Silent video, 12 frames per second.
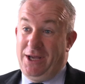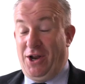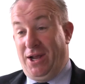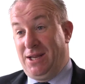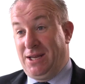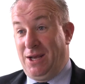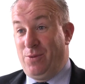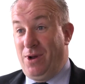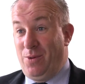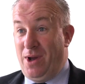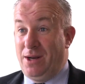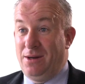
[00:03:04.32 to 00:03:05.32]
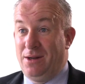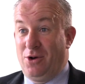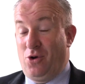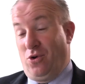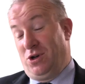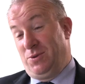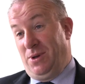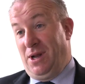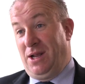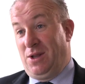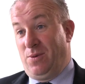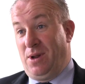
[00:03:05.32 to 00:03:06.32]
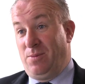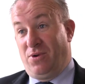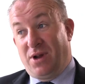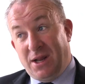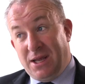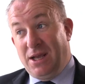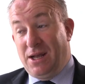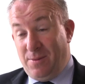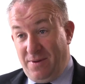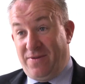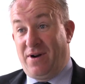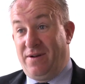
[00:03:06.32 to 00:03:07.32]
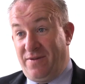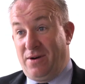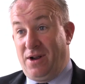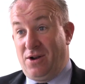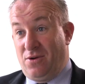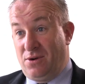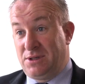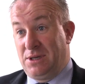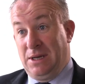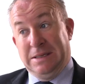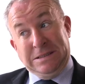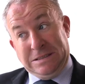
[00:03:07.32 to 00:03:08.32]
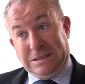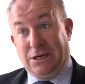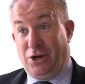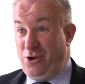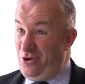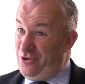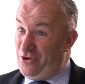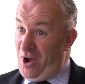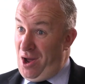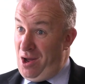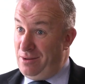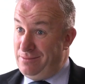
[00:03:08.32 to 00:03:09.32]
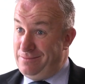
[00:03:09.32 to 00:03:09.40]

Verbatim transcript: you'd like to think we'll win. Of course we'd like to win, but I think it'll be very, very close. Another draw?